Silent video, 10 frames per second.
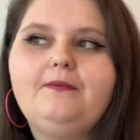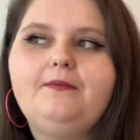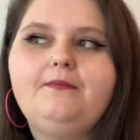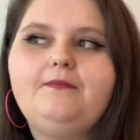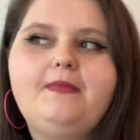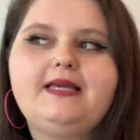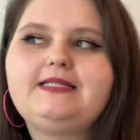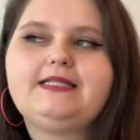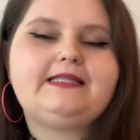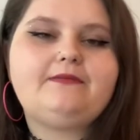Makes
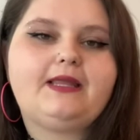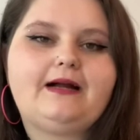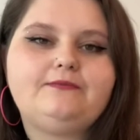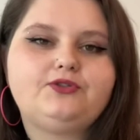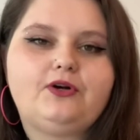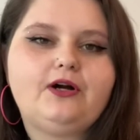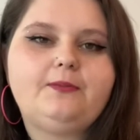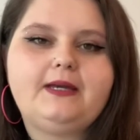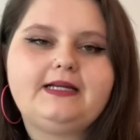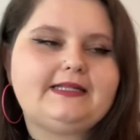it seem like I'm drunk,
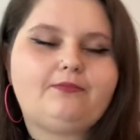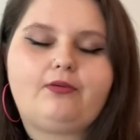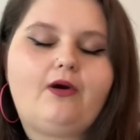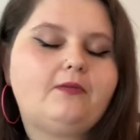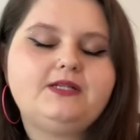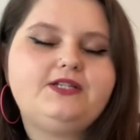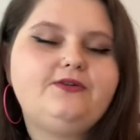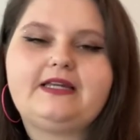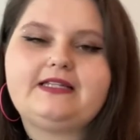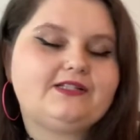because I promise you
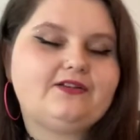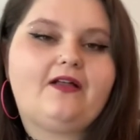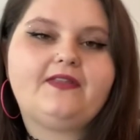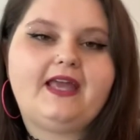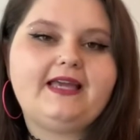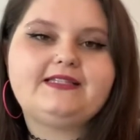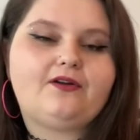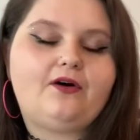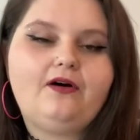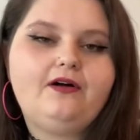that is not the case at
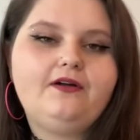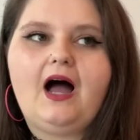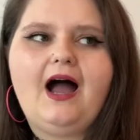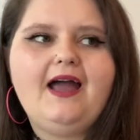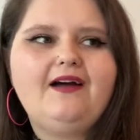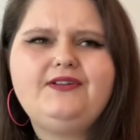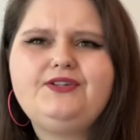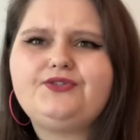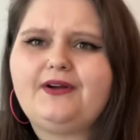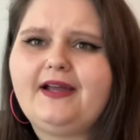all. I haven't
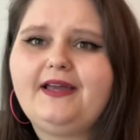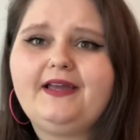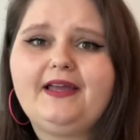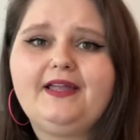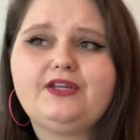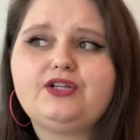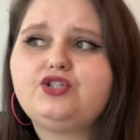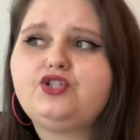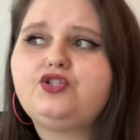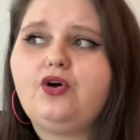drank in
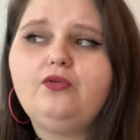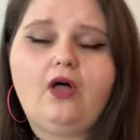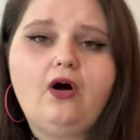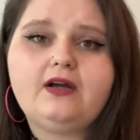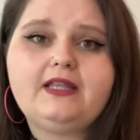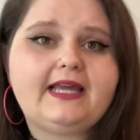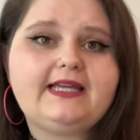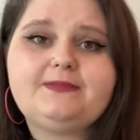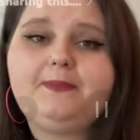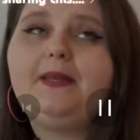so long. Like,
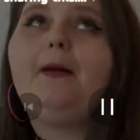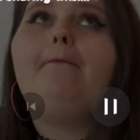it's been...